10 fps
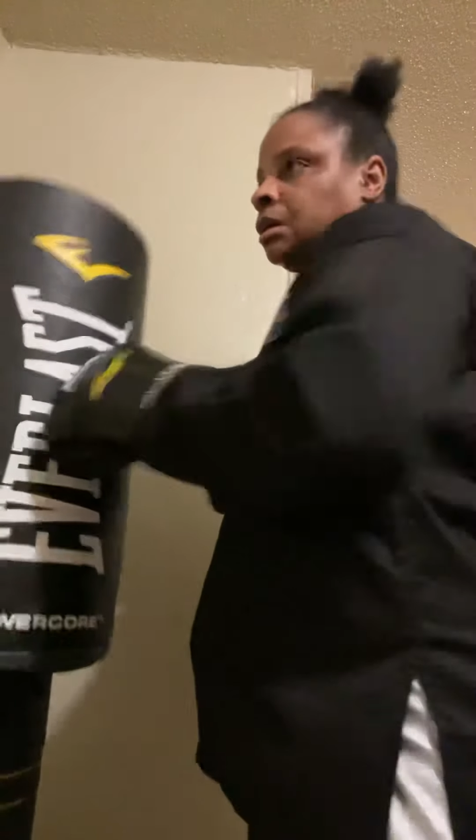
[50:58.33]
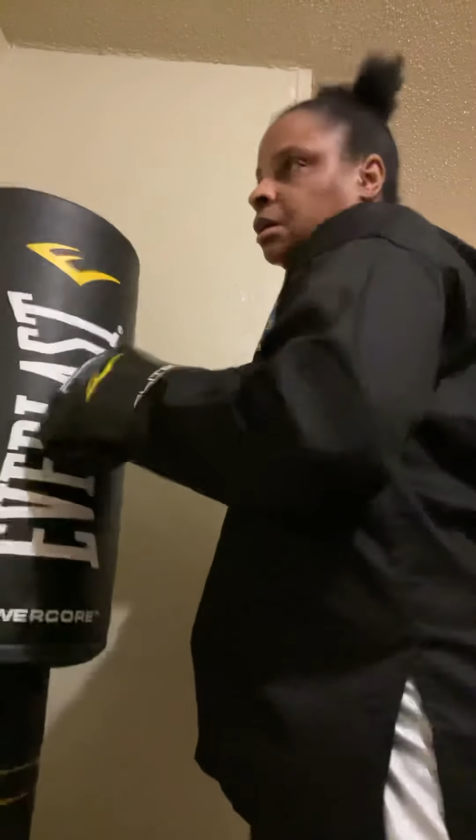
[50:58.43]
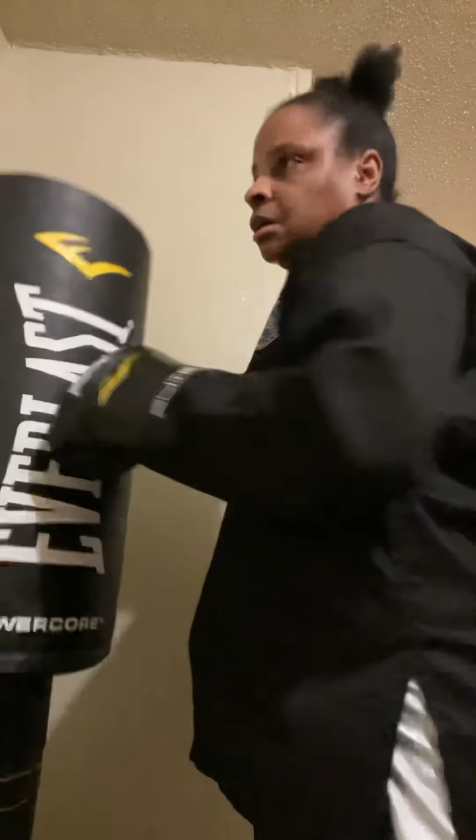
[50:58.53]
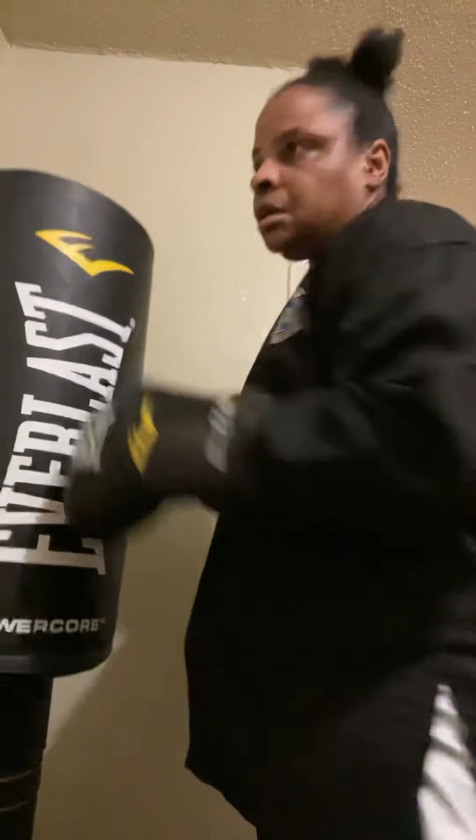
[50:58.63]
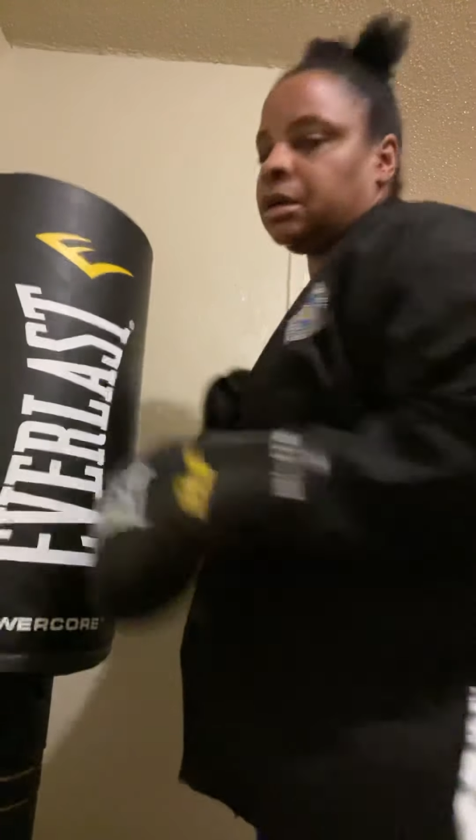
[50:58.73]

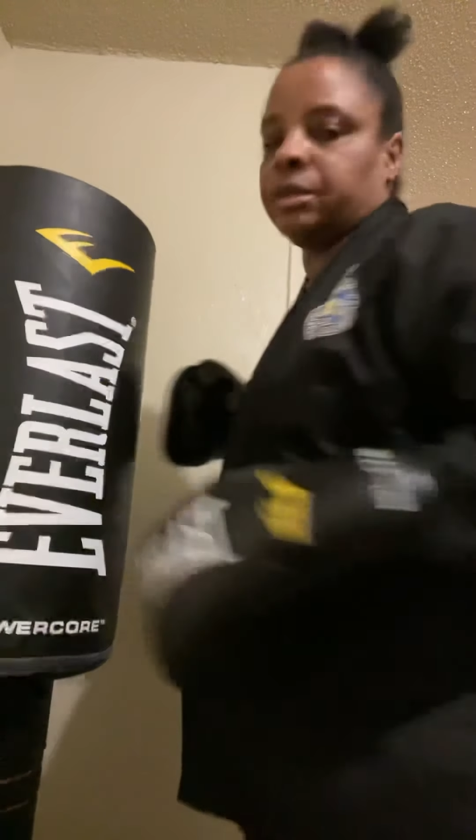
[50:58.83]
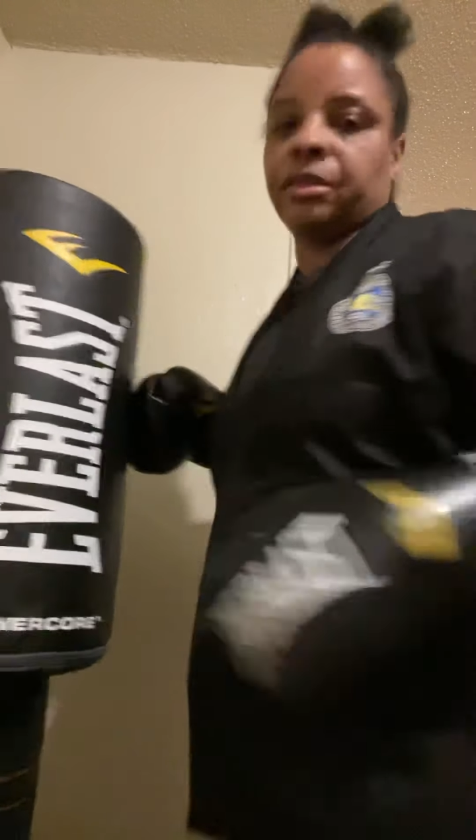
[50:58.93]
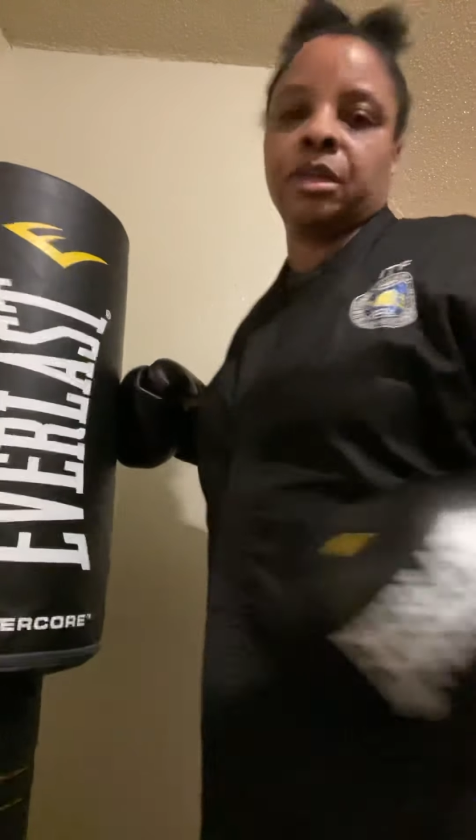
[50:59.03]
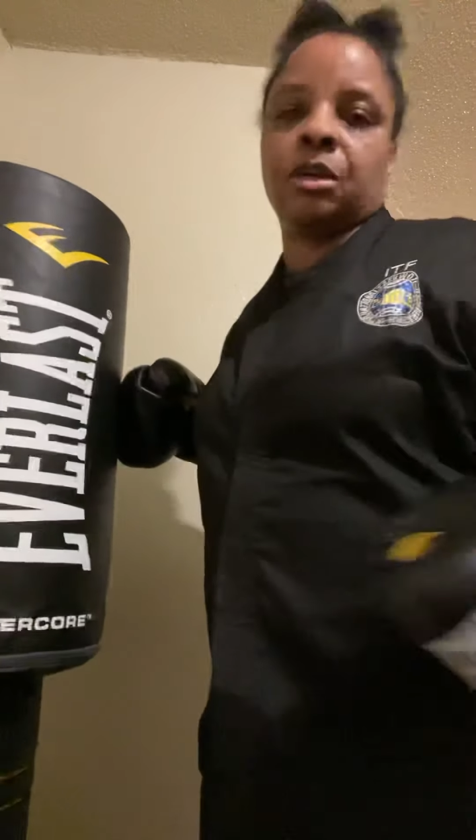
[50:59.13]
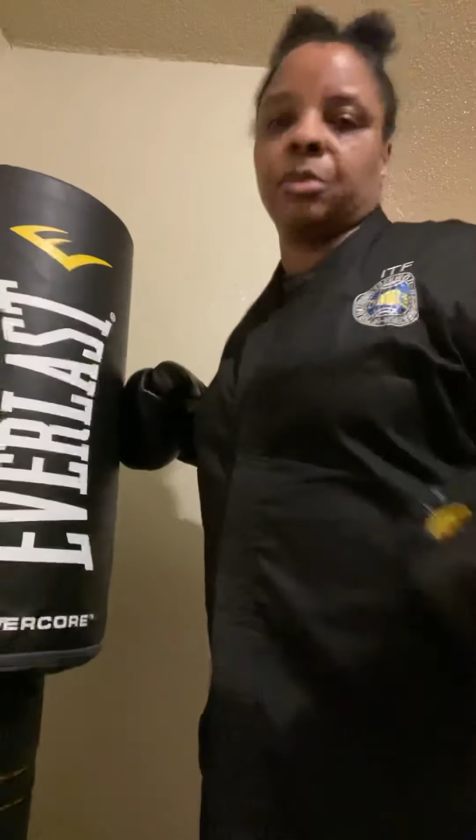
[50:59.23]
I
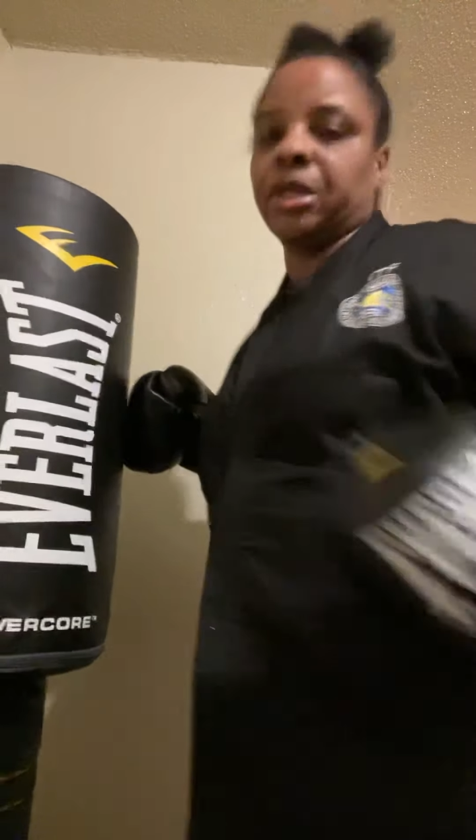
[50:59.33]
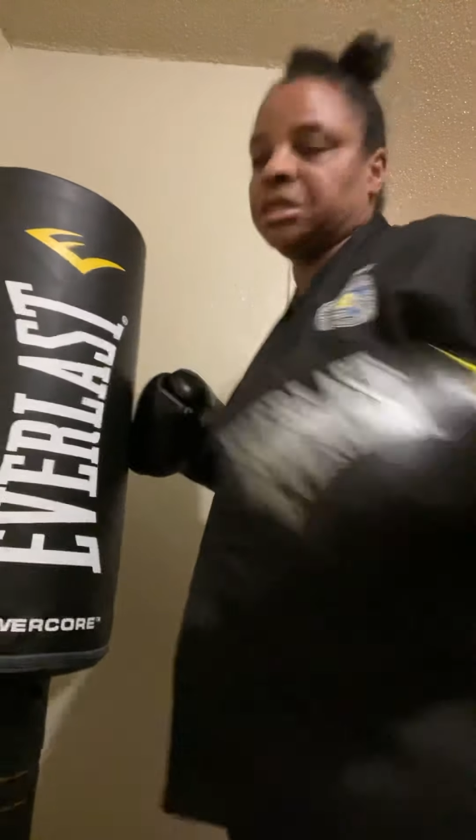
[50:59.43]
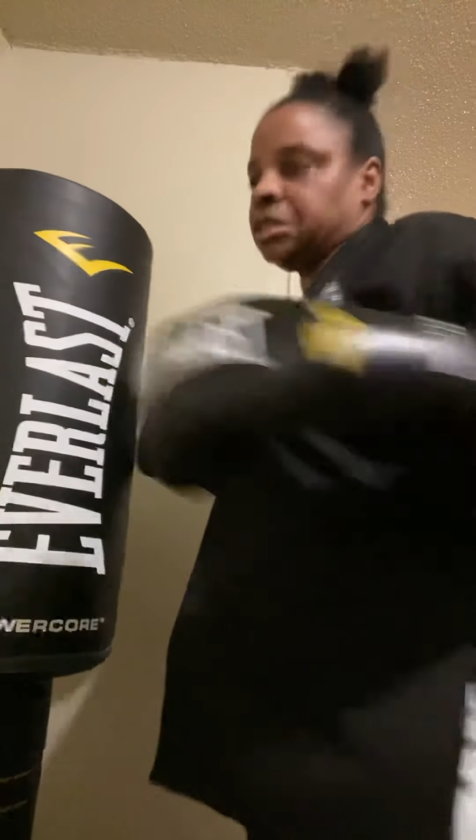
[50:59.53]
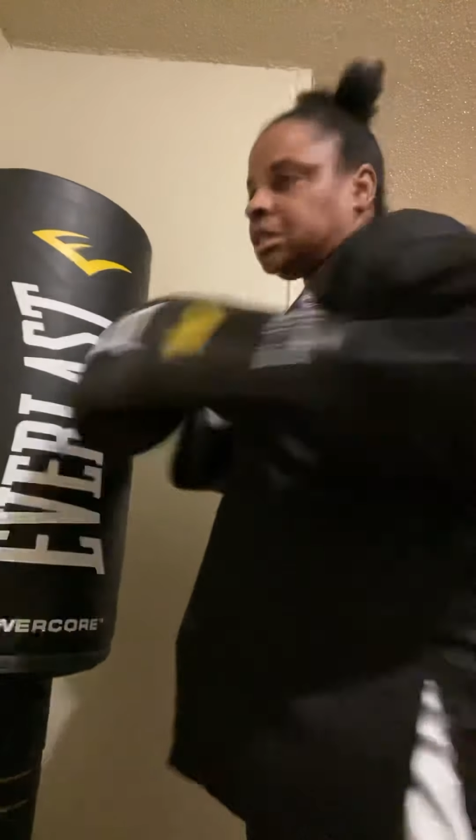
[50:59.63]
think, wait